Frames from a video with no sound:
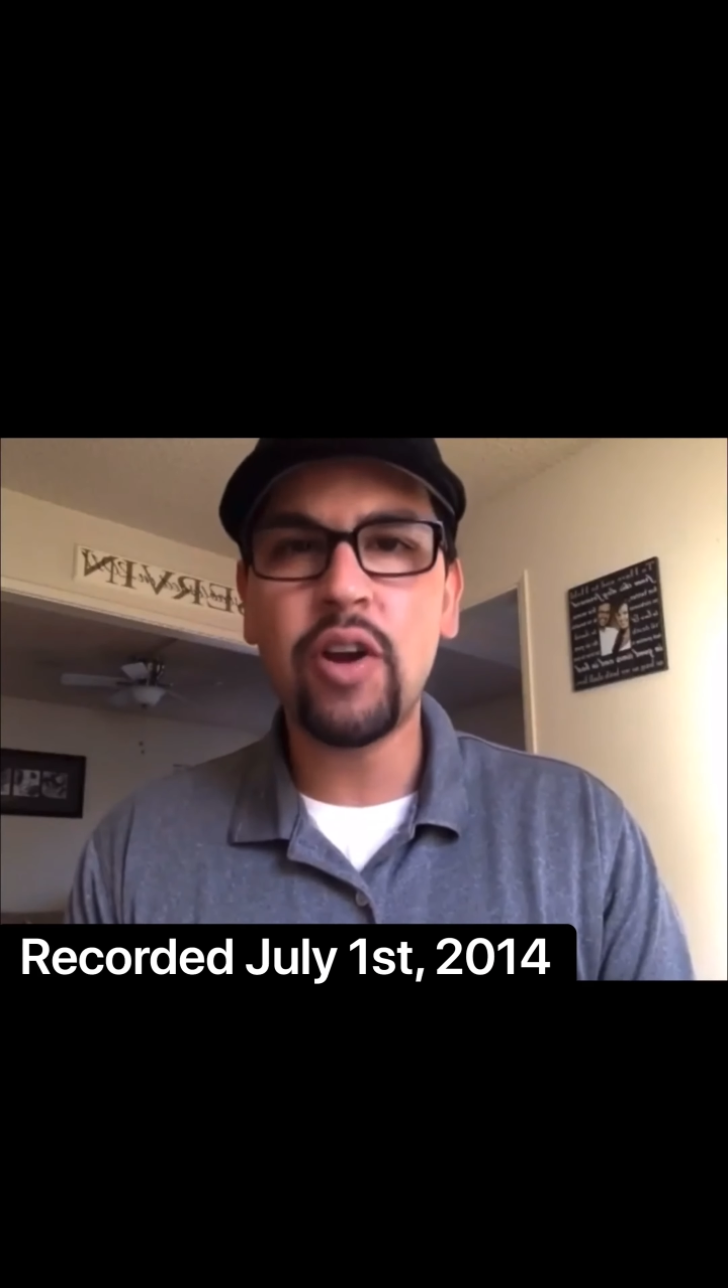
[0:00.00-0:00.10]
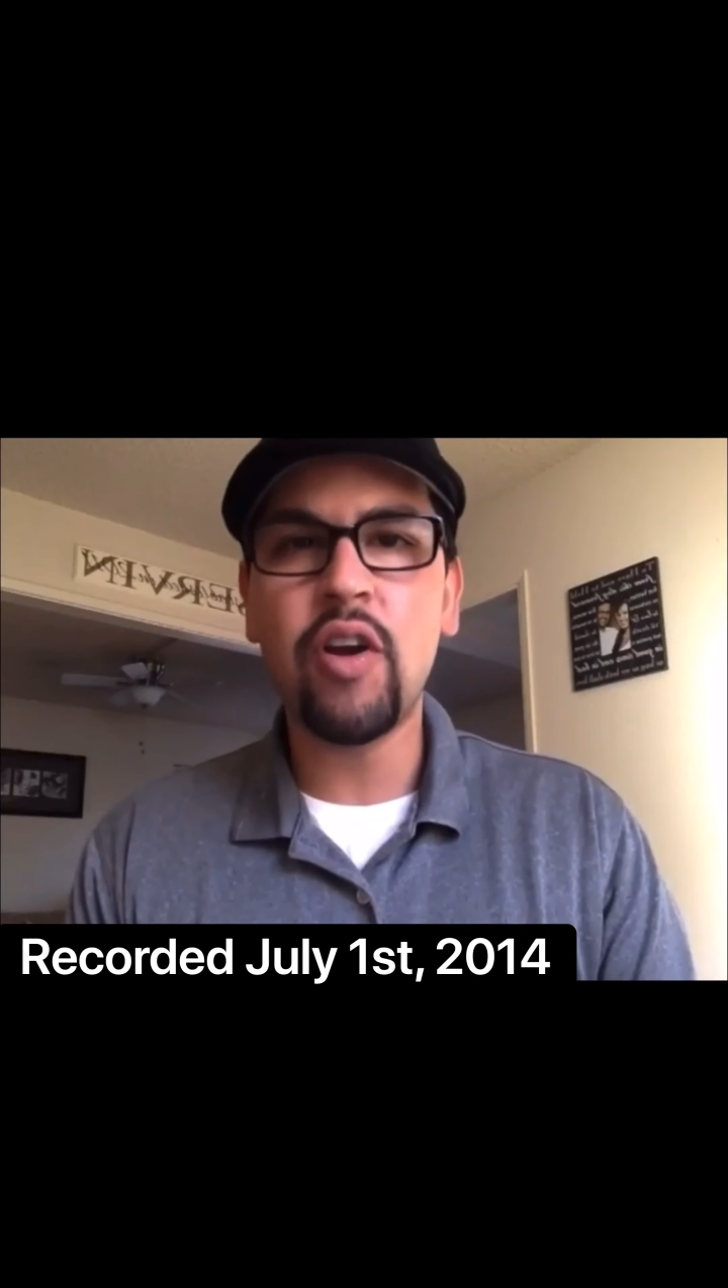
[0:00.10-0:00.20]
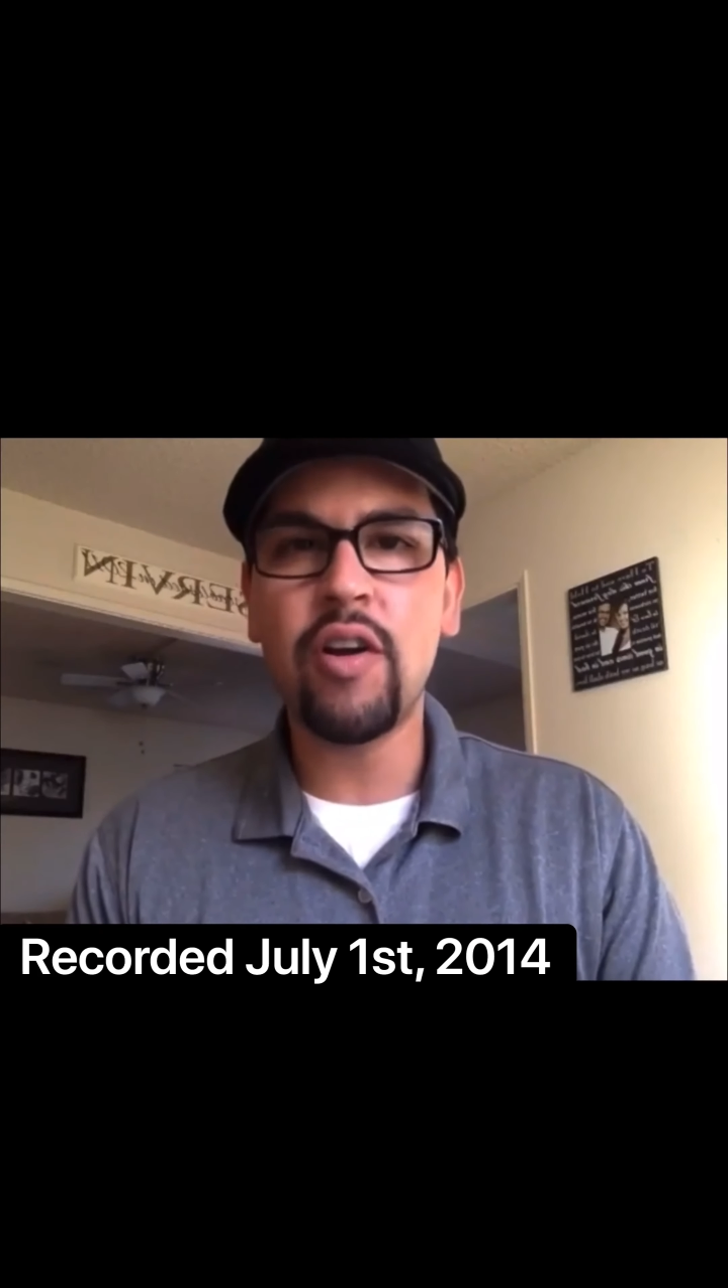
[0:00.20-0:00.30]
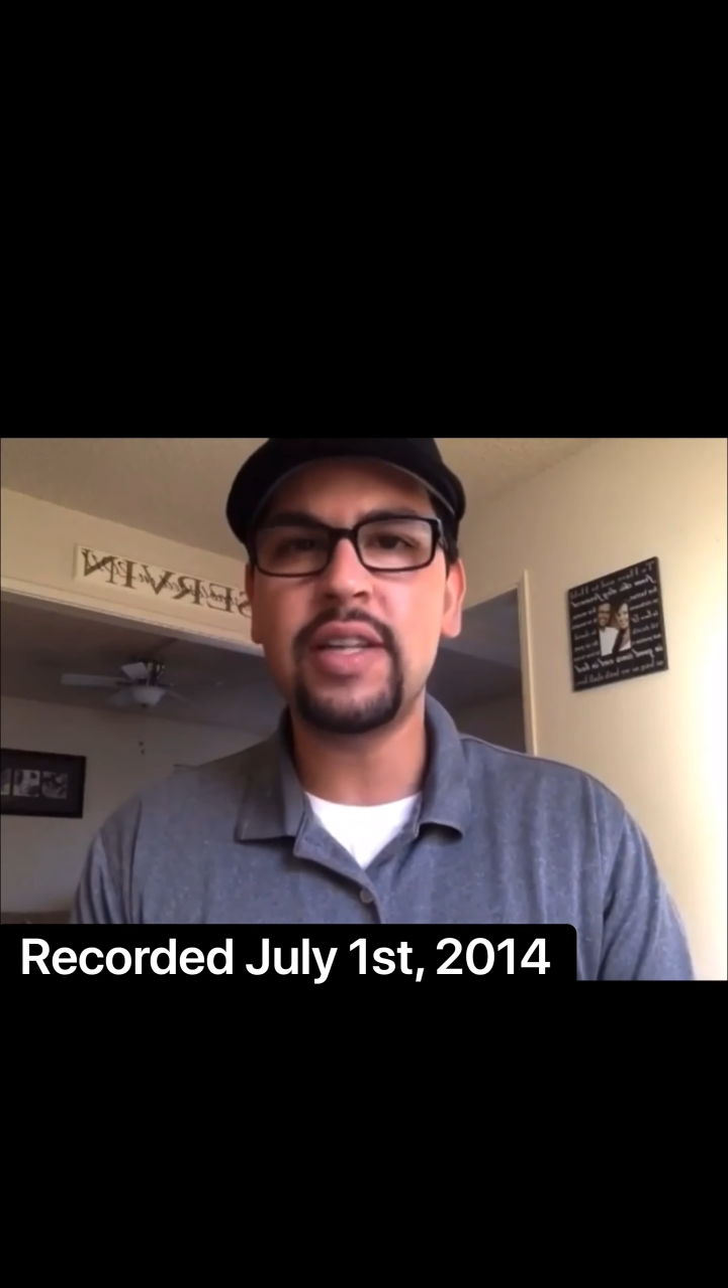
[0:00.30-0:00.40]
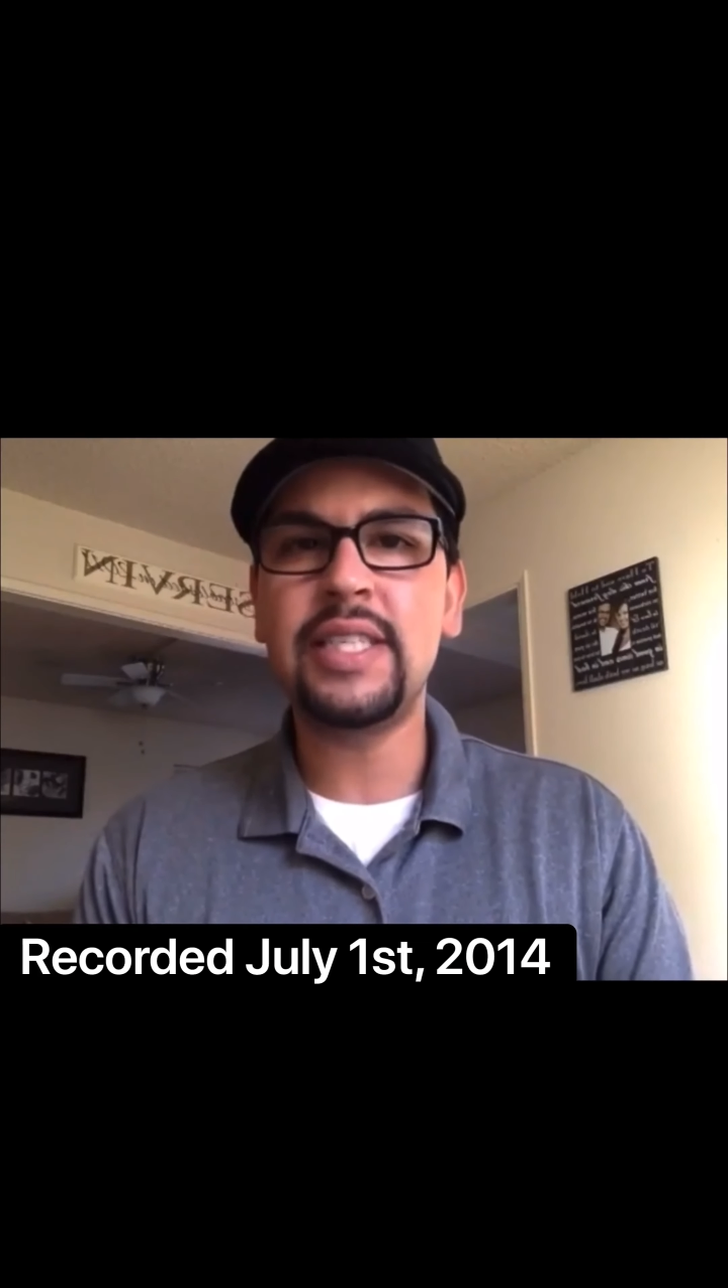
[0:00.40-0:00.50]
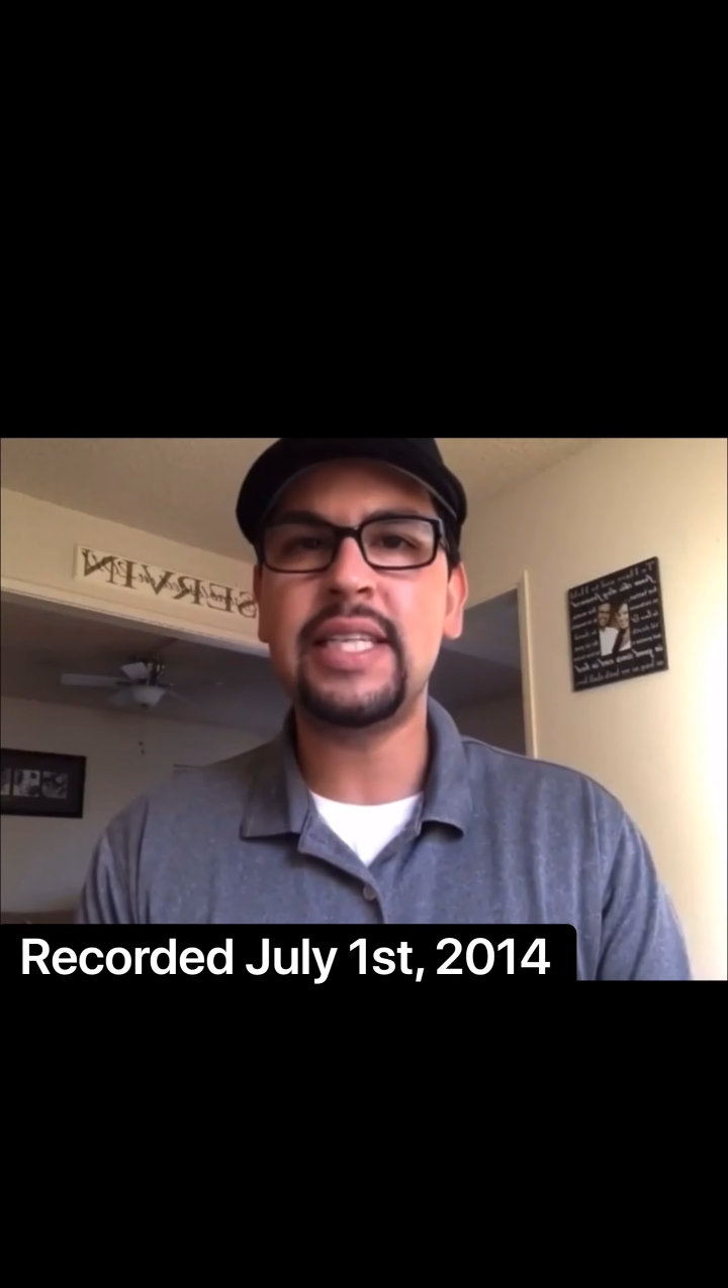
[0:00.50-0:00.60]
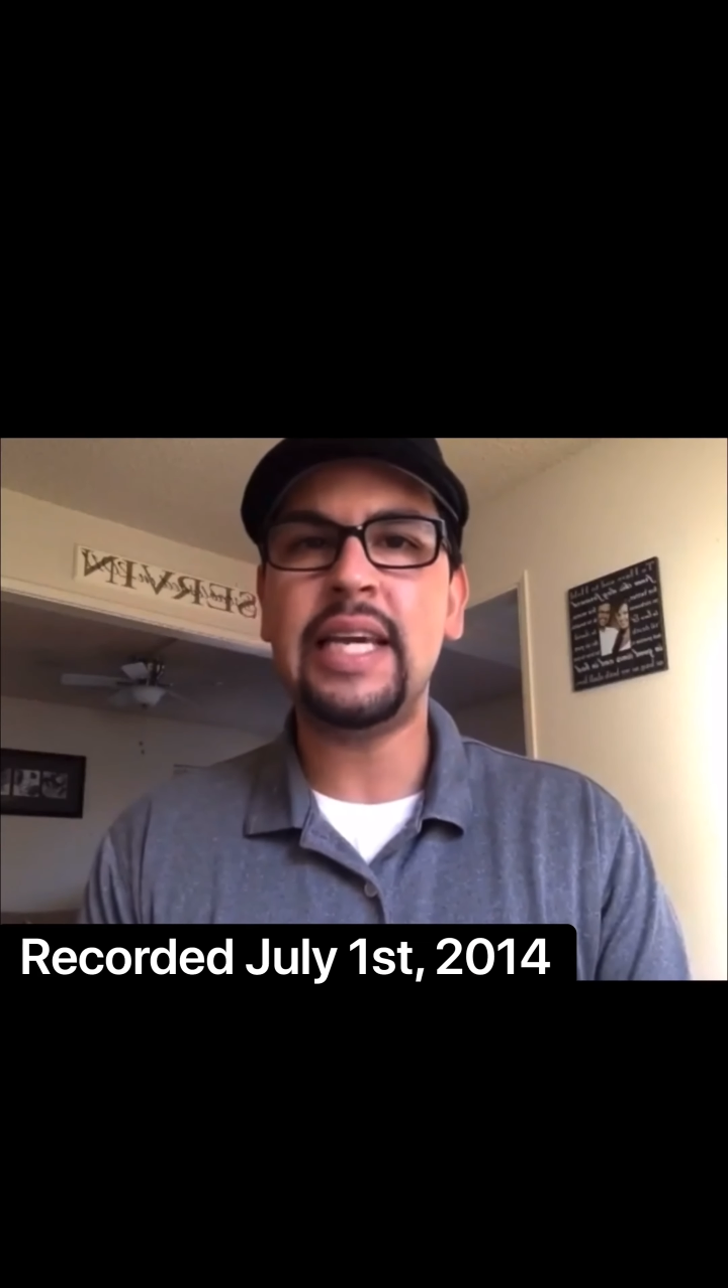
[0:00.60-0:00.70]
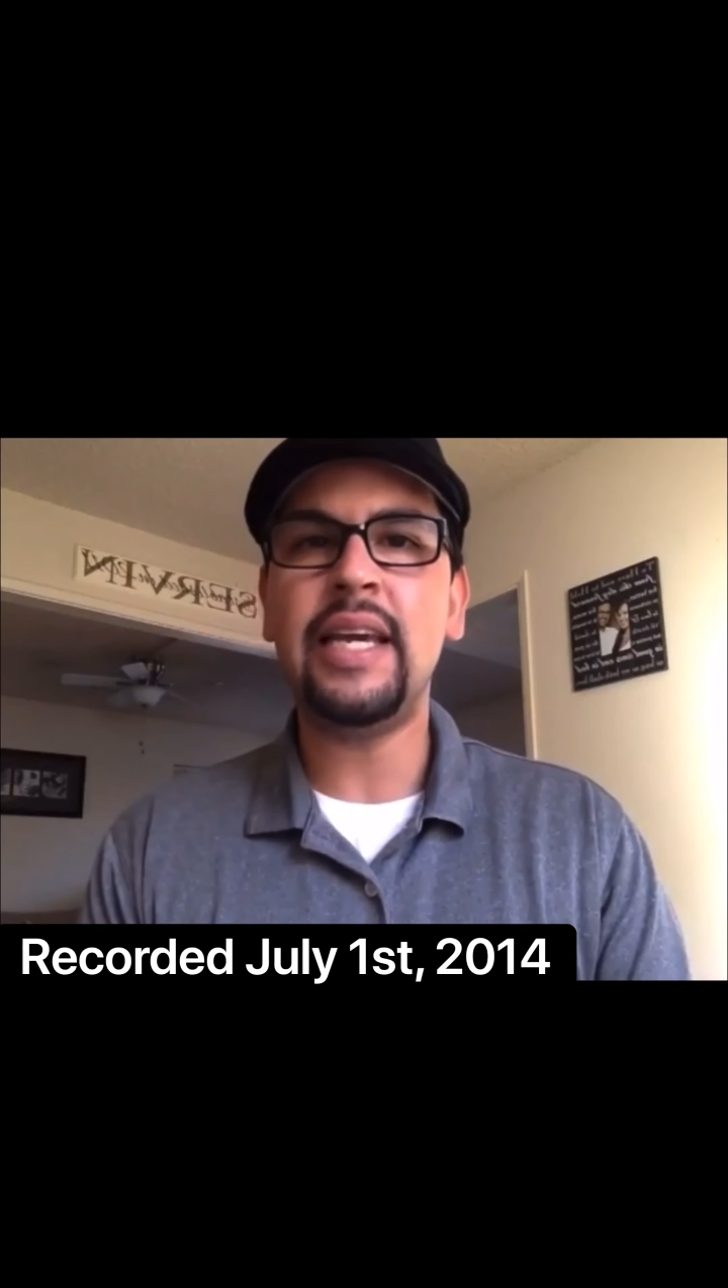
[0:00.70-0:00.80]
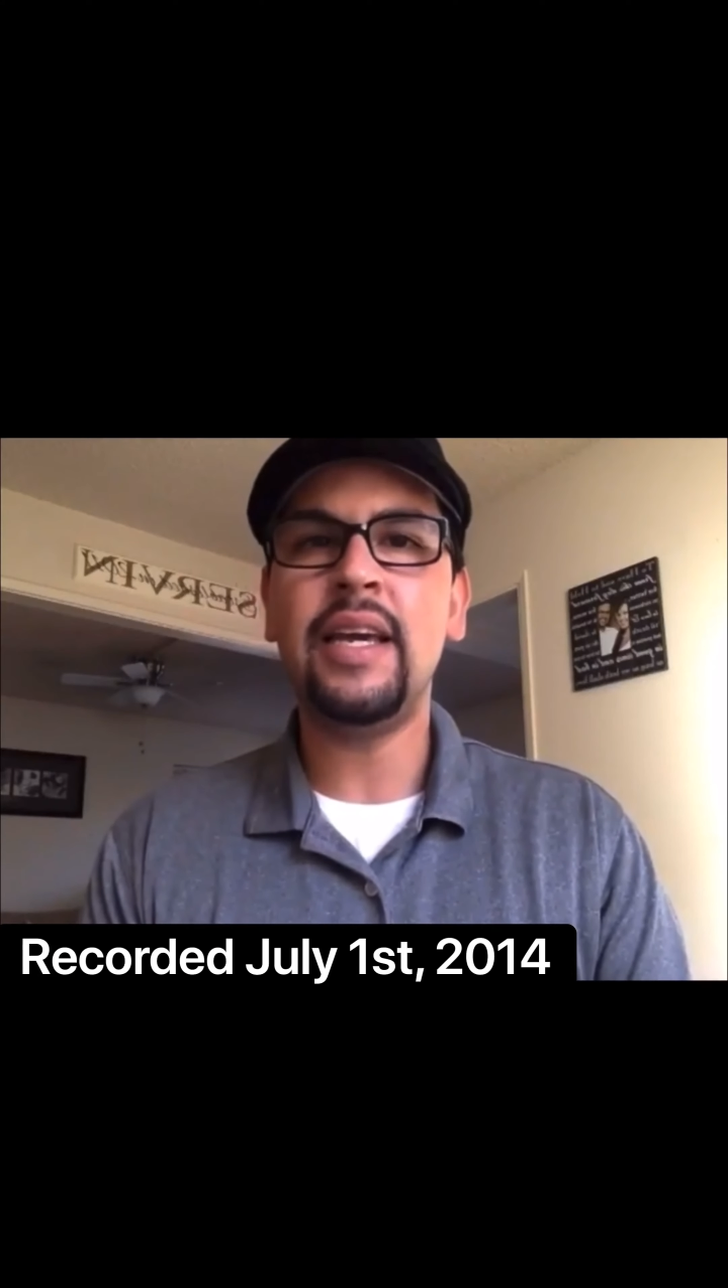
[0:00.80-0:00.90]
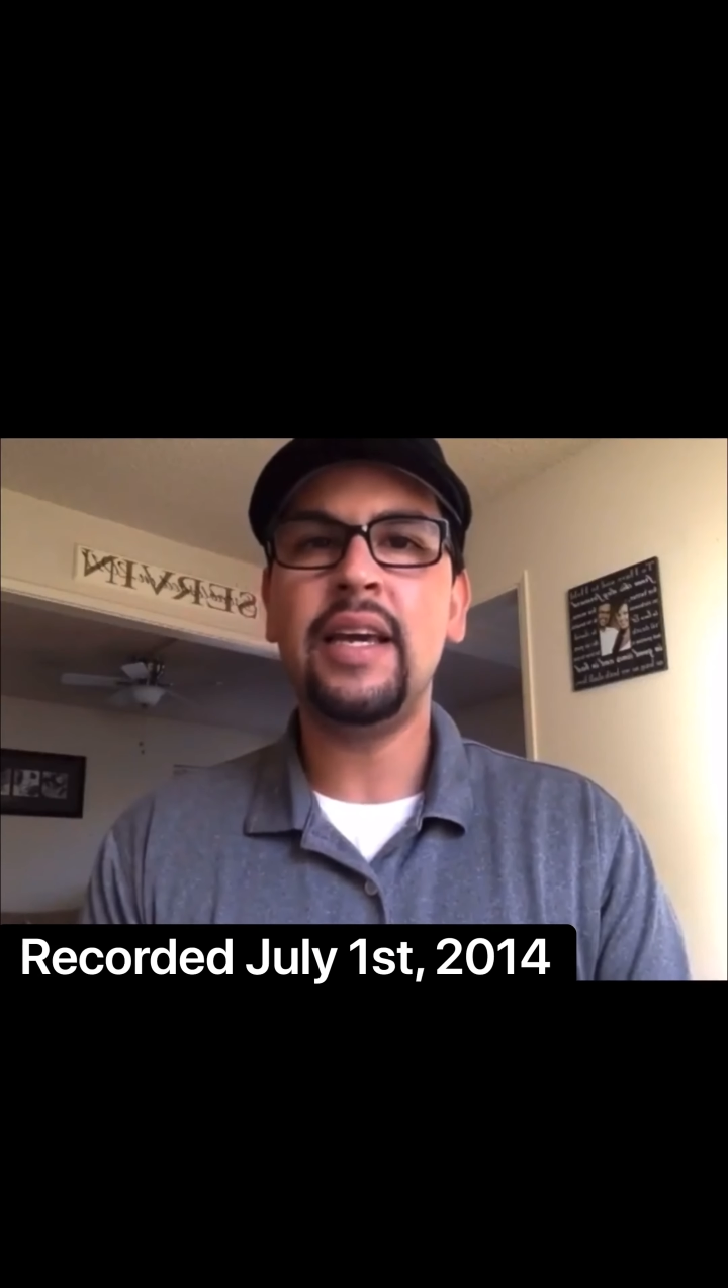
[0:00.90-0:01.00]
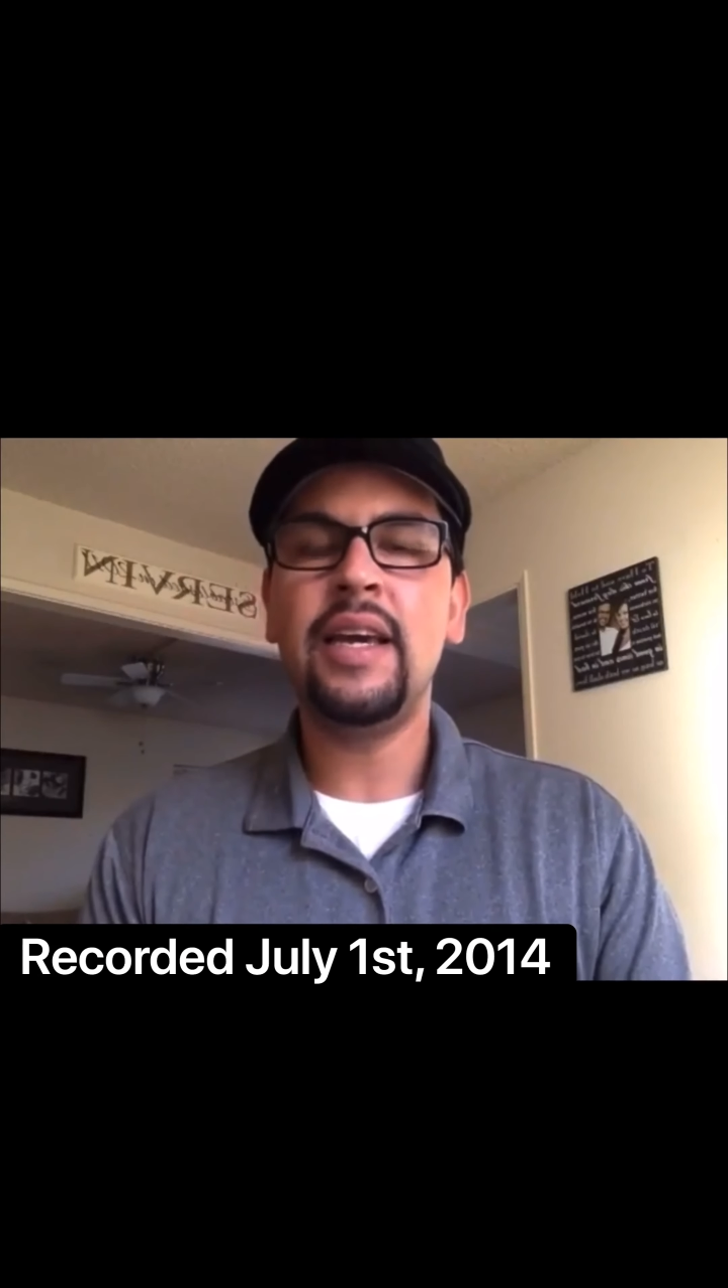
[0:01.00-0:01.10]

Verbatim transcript: currency